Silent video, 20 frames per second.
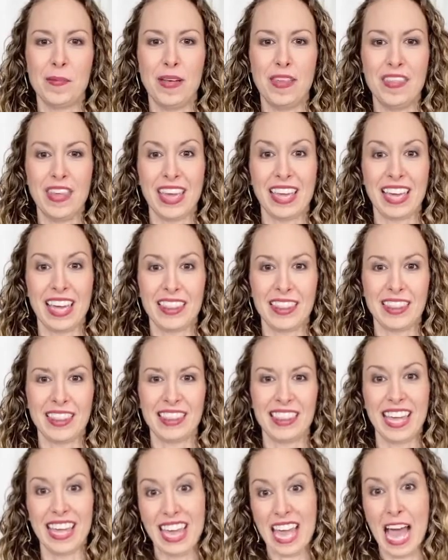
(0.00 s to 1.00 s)
they get
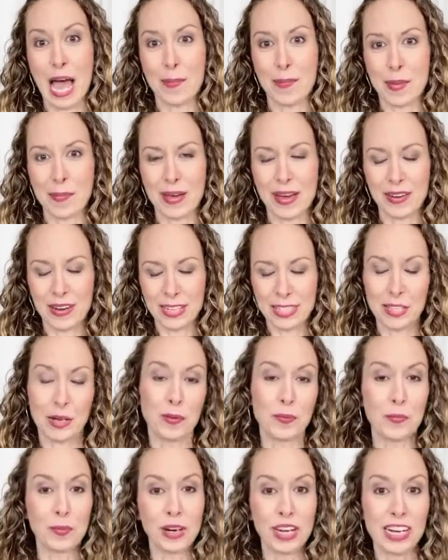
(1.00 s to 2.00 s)
happy about it.
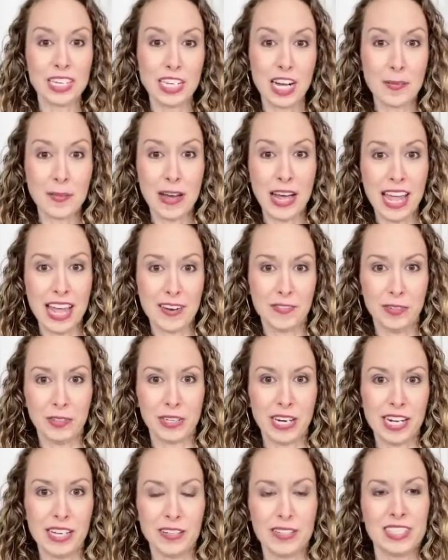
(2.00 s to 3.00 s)
So we're going to talk about hand
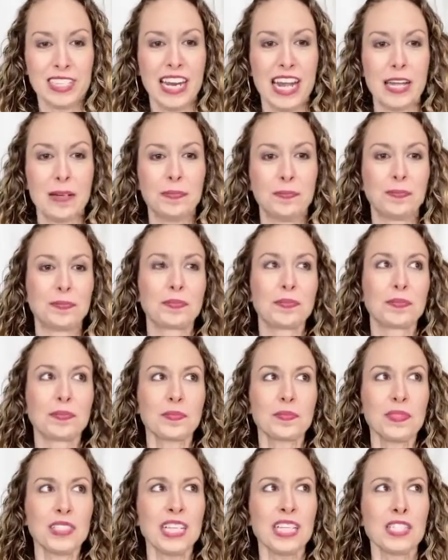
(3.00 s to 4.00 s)
floreos today.
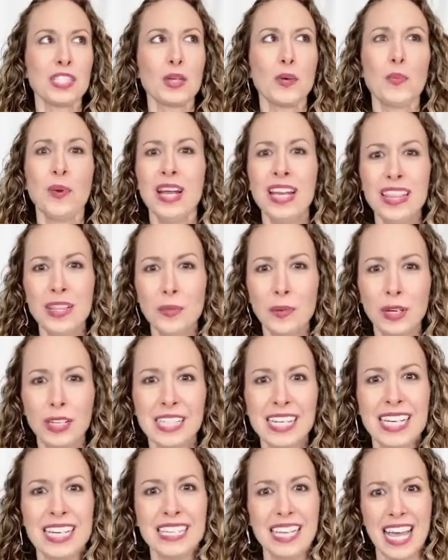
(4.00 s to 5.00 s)
So what in the
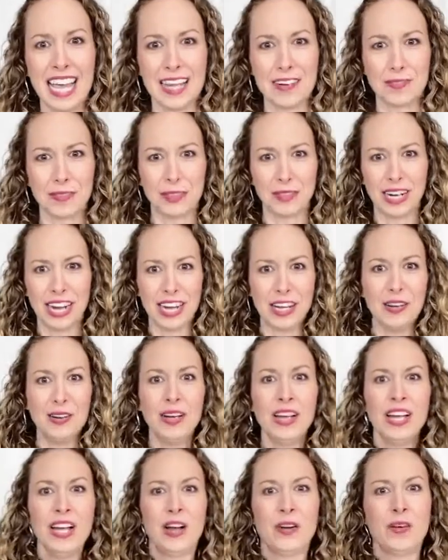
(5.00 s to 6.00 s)
world is a hand floreo,
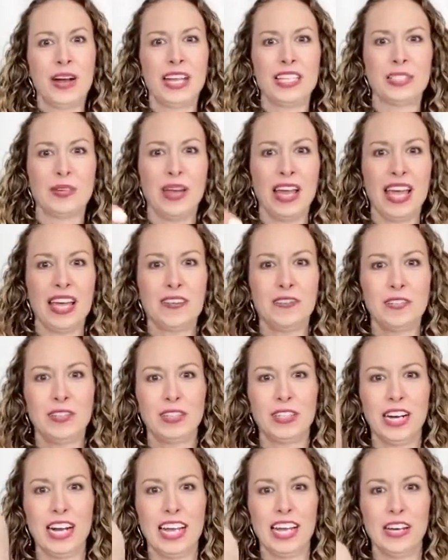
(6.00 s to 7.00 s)
right? So a hand
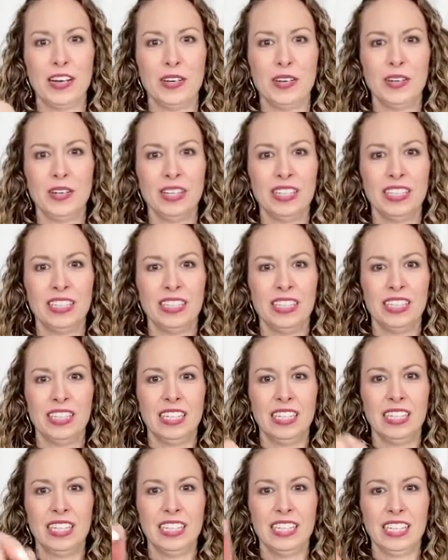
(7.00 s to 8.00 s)
floreo
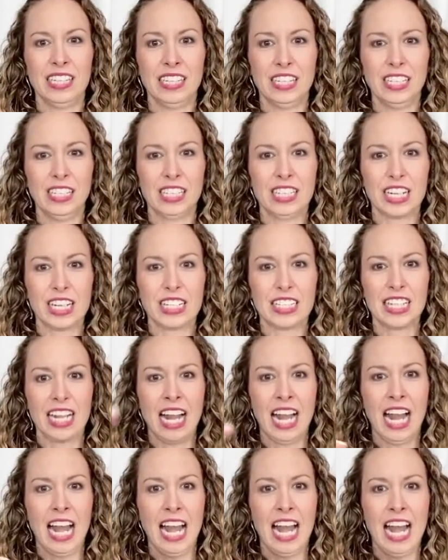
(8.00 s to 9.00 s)
looks
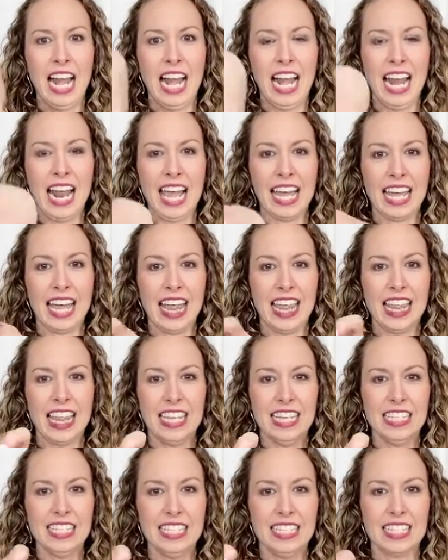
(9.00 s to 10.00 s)
like
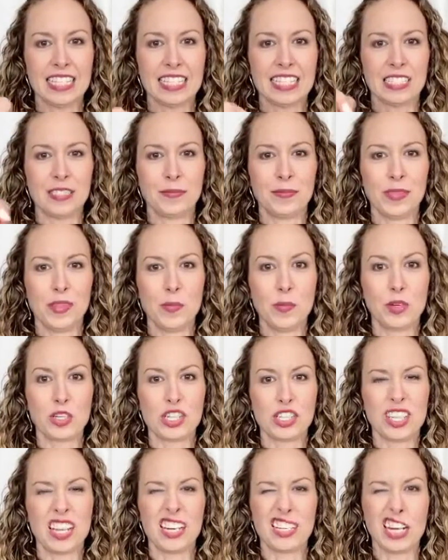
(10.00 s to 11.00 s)
this. We're
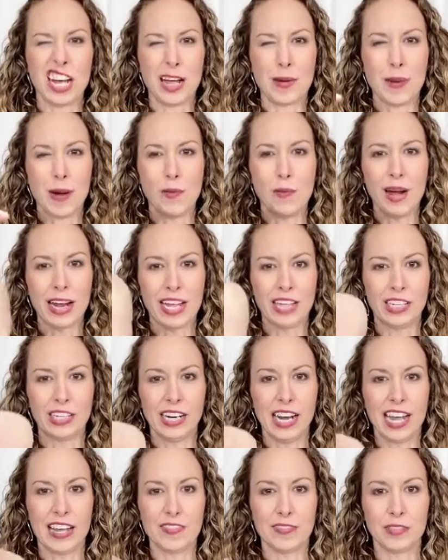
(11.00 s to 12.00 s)
just going to talk about regular
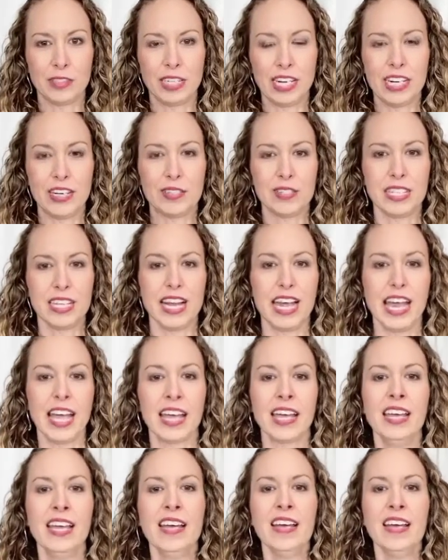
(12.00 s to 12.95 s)
hand floreos today.